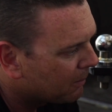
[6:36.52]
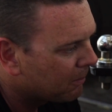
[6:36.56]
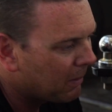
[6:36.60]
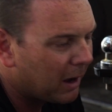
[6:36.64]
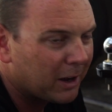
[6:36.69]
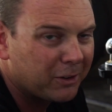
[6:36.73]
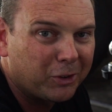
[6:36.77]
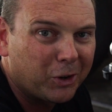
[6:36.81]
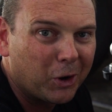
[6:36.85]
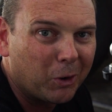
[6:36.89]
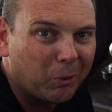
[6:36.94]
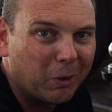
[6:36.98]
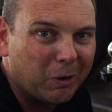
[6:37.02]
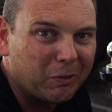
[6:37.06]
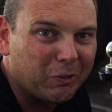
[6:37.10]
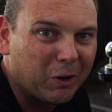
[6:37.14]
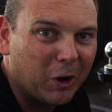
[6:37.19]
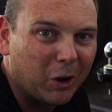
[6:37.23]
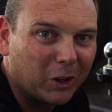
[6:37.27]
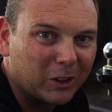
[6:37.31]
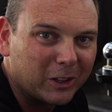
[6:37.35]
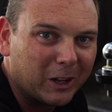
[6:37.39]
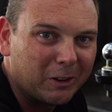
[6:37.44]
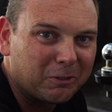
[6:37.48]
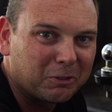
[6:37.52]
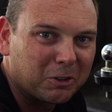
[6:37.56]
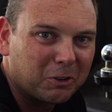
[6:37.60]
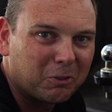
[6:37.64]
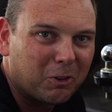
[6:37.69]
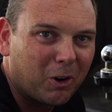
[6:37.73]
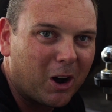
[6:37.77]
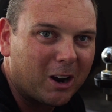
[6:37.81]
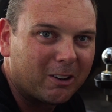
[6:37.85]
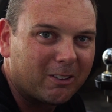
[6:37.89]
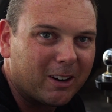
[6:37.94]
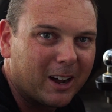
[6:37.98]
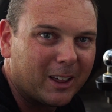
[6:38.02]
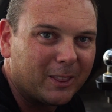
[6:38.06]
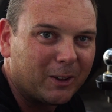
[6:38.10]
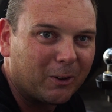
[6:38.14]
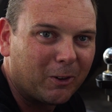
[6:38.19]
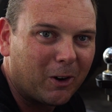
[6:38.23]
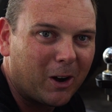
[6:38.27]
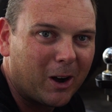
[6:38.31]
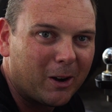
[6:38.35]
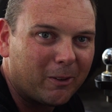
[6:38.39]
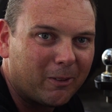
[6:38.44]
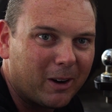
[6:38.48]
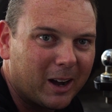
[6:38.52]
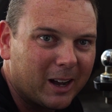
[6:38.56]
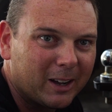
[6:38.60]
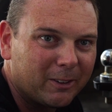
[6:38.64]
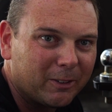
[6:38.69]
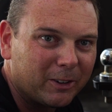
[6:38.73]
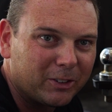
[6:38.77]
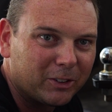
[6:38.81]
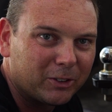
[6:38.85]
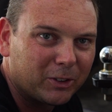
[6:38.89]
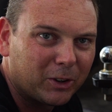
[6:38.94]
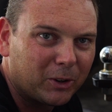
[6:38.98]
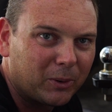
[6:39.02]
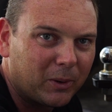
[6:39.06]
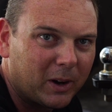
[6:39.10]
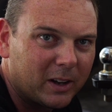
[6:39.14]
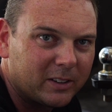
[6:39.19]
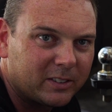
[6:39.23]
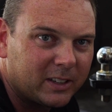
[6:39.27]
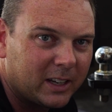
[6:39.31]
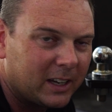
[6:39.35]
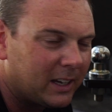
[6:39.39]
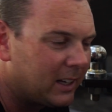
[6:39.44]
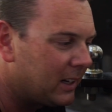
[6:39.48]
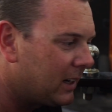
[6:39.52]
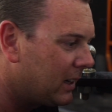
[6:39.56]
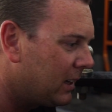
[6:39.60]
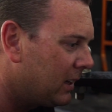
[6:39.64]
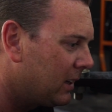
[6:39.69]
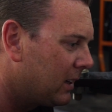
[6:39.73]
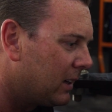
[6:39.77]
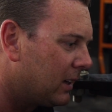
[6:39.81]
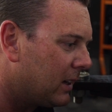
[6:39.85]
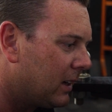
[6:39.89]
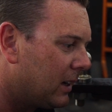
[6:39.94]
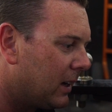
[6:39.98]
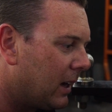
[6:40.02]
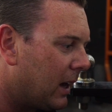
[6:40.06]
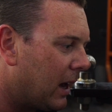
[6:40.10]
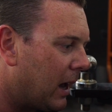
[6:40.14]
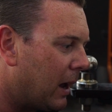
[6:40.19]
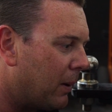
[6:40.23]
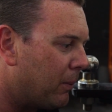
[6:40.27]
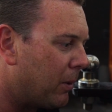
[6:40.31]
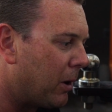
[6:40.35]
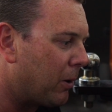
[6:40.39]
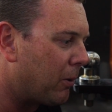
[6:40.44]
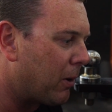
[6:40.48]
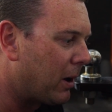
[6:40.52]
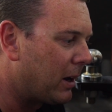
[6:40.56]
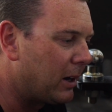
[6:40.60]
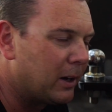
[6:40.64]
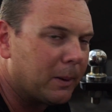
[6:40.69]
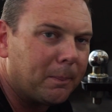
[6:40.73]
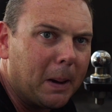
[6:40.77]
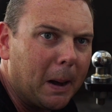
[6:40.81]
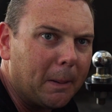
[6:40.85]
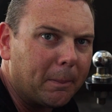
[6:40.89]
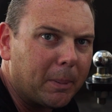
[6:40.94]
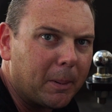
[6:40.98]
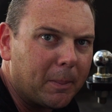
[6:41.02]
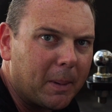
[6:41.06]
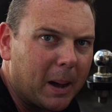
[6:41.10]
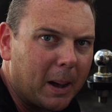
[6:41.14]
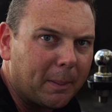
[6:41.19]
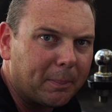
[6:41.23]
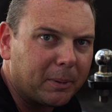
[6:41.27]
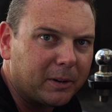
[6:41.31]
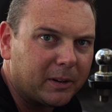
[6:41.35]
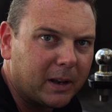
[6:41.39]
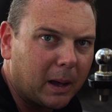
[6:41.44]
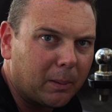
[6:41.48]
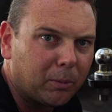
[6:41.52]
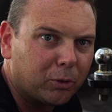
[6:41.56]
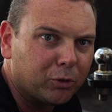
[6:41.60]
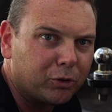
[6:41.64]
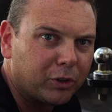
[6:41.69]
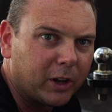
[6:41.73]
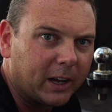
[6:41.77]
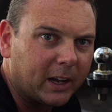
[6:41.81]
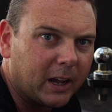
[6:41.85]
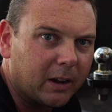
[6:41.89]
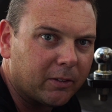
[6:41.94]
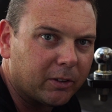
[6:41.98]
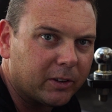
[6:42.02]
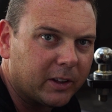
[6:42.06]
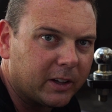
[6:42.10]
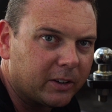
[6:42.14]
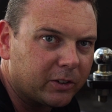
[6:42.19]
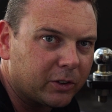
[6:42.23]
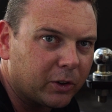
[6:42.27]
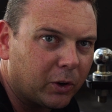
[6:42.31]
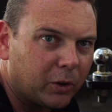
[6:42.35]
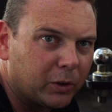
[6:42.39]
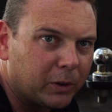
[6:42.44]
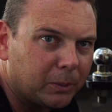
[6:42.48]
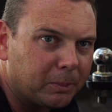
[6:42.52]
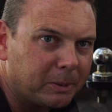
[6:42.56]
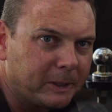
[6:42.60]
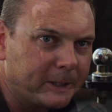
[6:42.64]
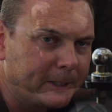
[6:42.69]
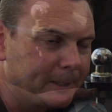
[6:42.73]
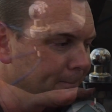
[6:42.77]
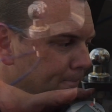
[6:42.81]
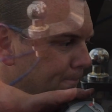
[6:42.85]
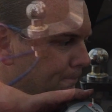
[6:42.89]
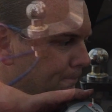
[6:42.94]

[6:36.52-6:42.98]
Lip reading: made sure we've got left and right round the right way, which is always handy, and we're ready to pump them up and double check everything's gone to plan.